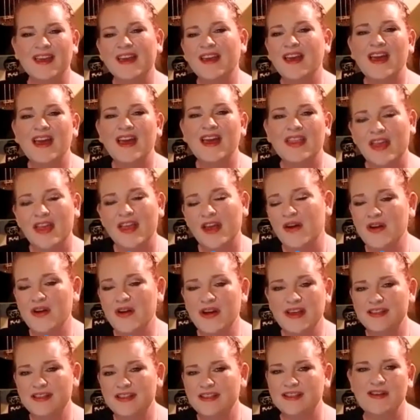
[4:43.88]
There
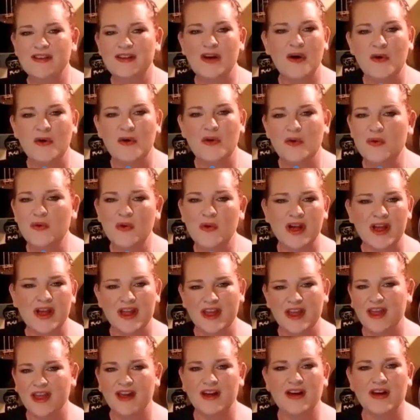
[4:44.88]
is no
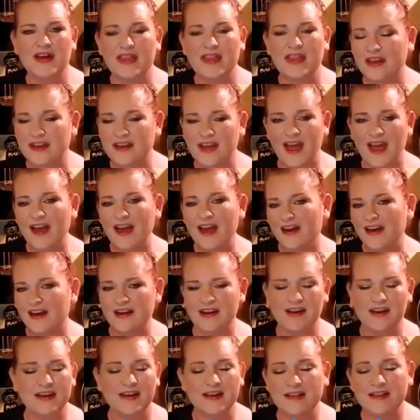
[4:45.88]
way that God
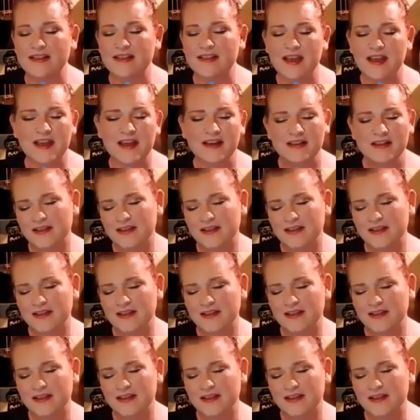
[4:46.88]
is not.